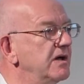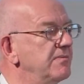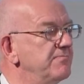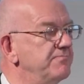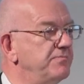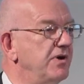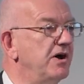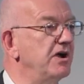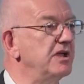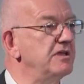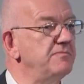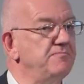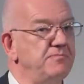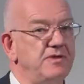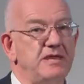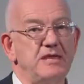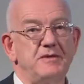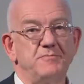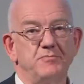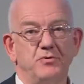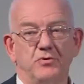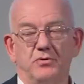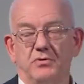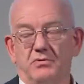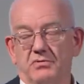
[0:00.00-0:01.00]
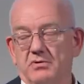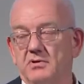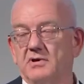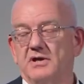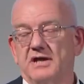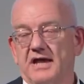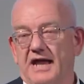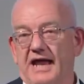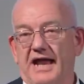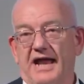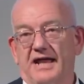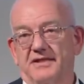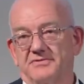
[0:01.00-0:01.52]
by people
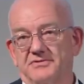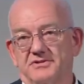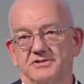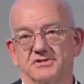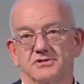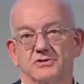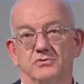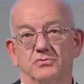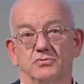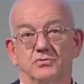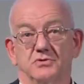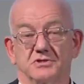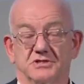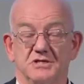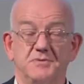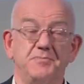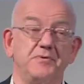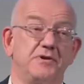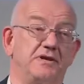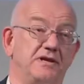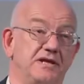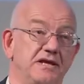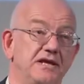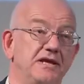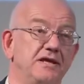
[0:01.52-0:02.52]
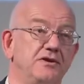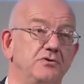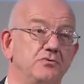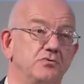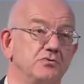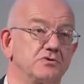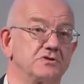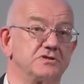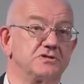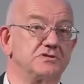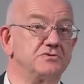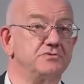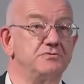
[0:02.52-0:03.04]
at the school, typically in
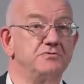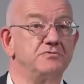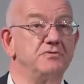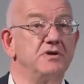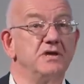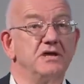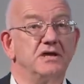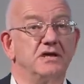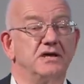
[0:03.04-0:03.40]
order to